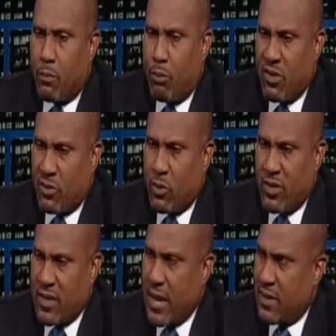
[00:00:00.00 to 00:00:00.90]
Prince certainly
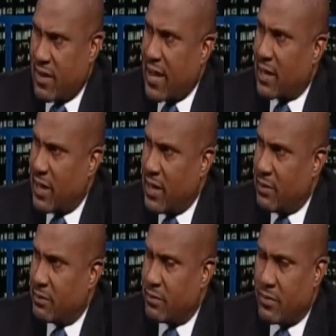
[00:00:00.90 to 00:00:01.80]
has gotten his
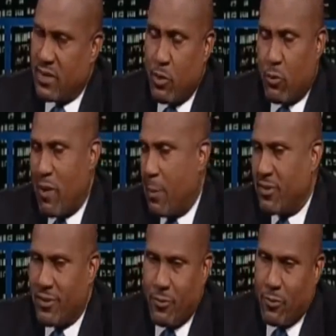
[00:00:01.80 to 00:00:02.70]
accolade. Smokey
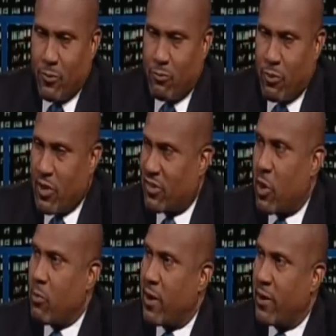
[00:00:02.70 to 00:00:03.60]
Robinson greatest
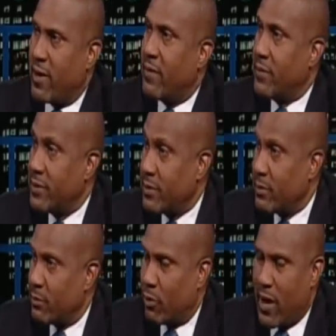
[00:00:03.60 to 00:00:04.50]
songwriter ever,
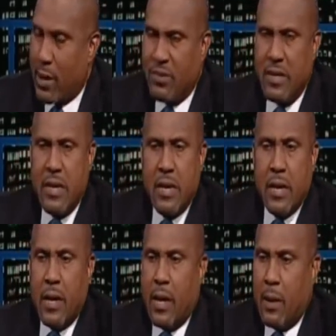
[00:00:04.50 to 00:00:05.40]
yes. perhaps.
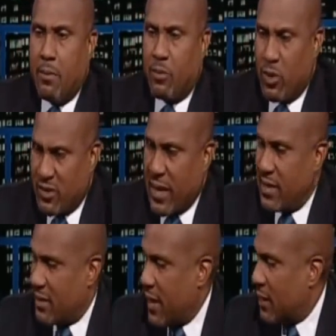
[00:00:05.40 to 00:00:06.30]
Poet. Um, yes. Um, Smokey's
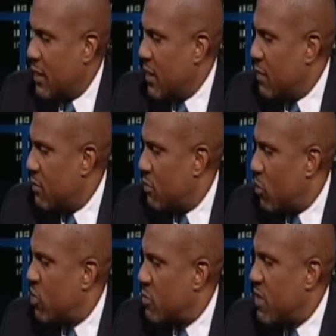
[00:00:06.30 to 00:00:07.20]
gotten his accolade.
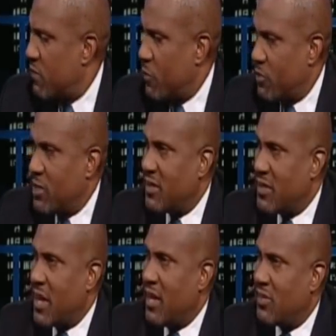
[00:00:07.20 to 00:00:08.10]
Curtis Mayfield to this
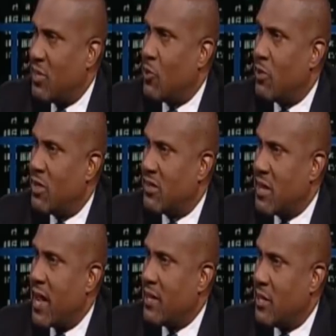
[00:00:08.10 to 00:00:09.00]
day still does
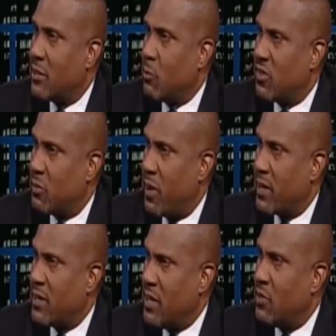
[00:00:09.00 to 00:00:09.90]
not get the
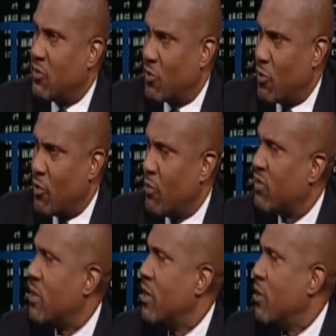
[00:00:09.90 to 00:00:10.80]
respect he deserves.